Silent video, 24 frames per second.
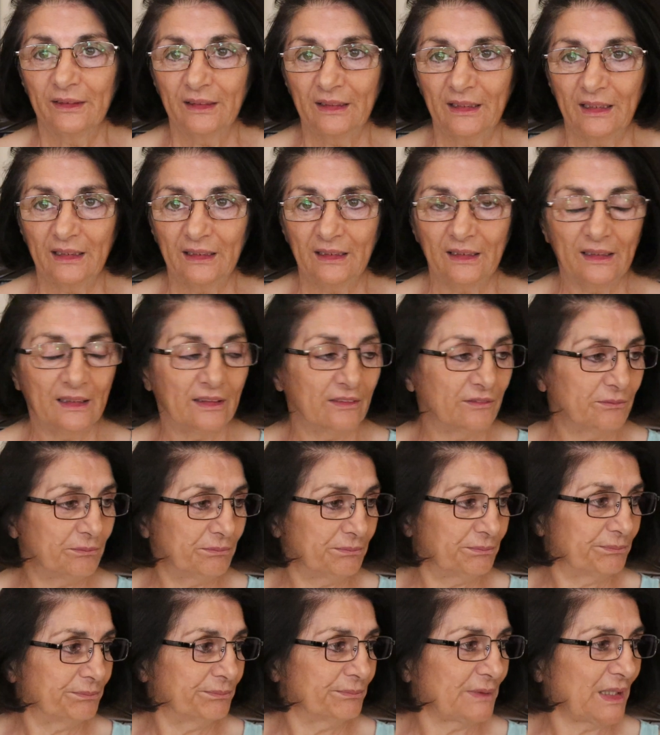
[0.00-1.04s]
They have,
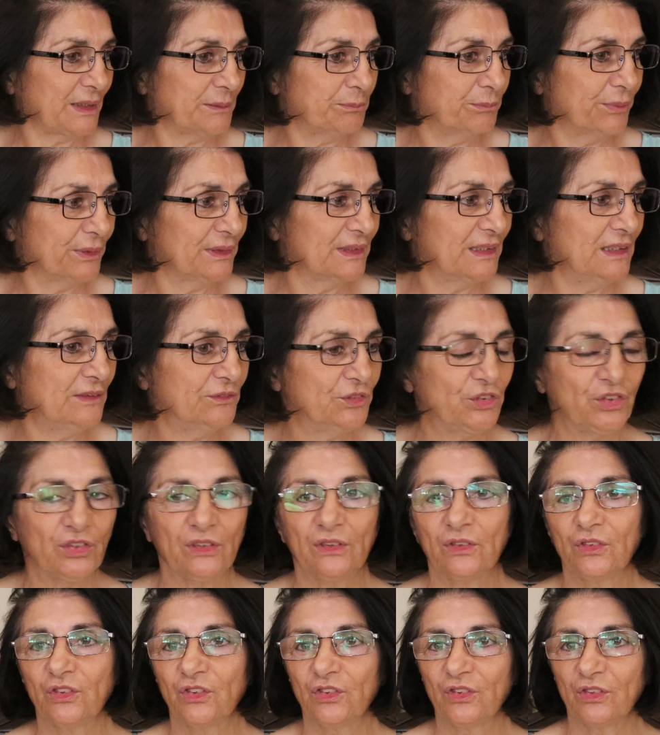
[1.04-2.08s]
I believe,
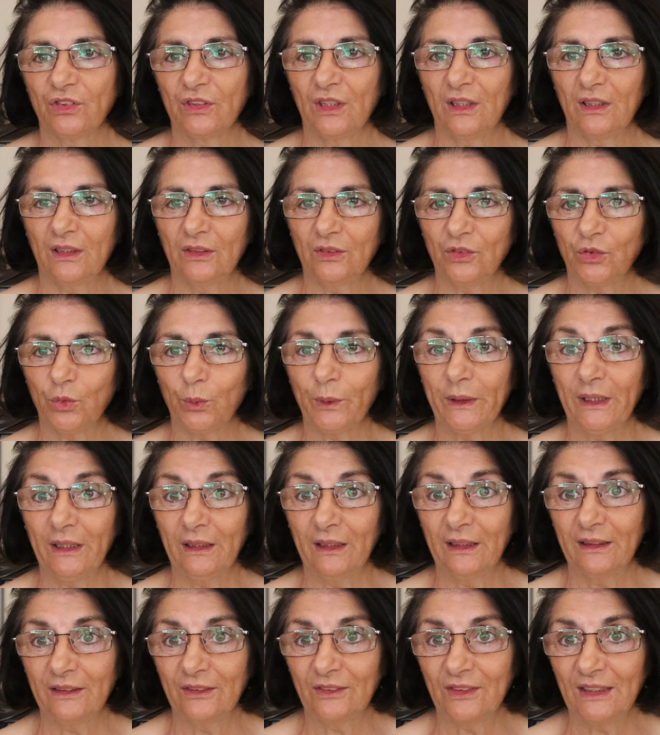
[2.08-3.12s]
since
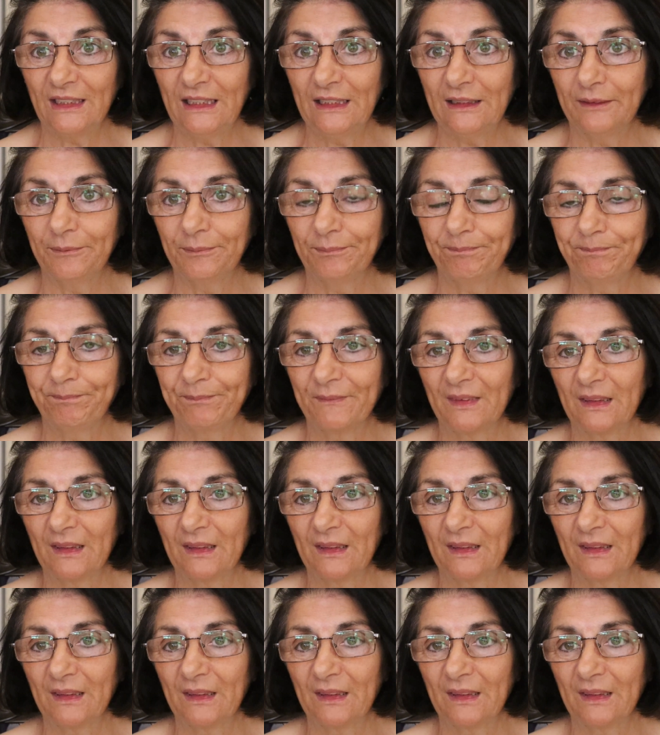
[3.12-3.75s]
2019